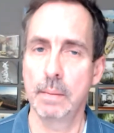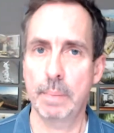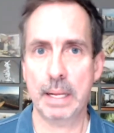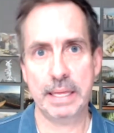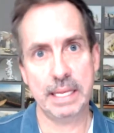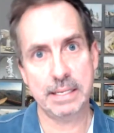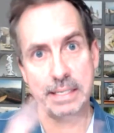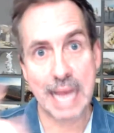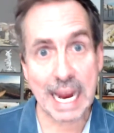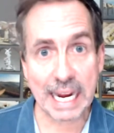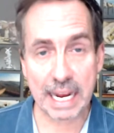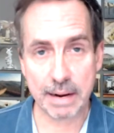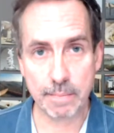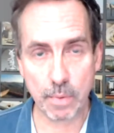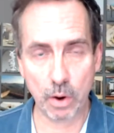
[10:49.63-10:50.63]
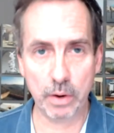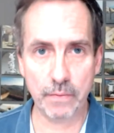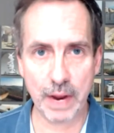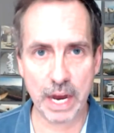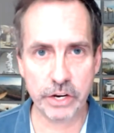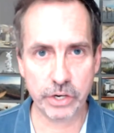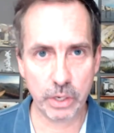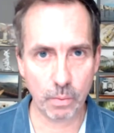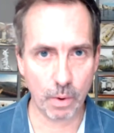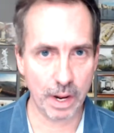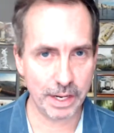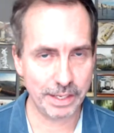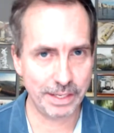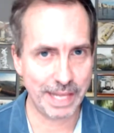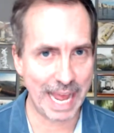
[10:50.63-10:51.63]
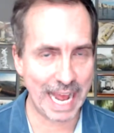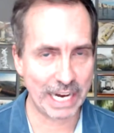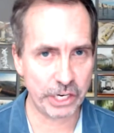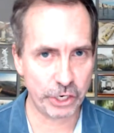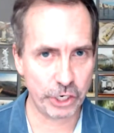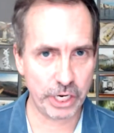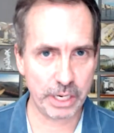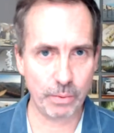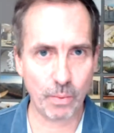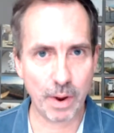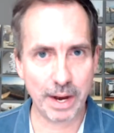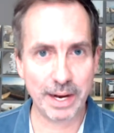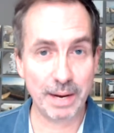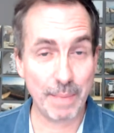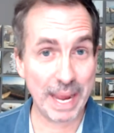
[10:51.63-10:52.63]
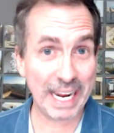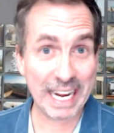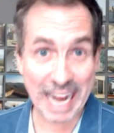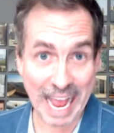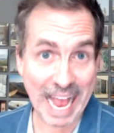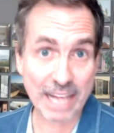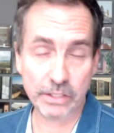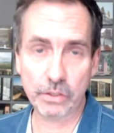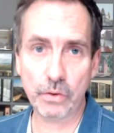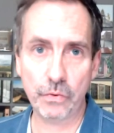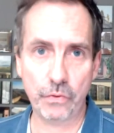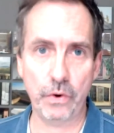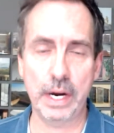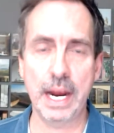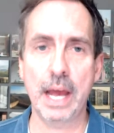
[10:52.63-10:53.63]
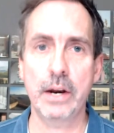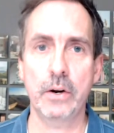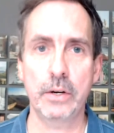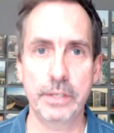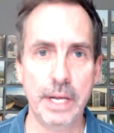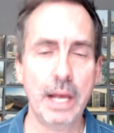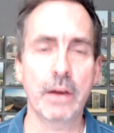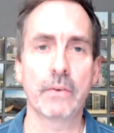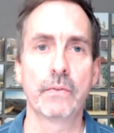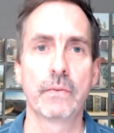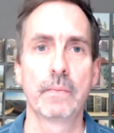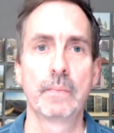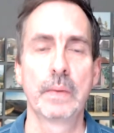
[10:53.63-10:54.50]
but the second motivation was that she wanted to make it hassle-free on herself.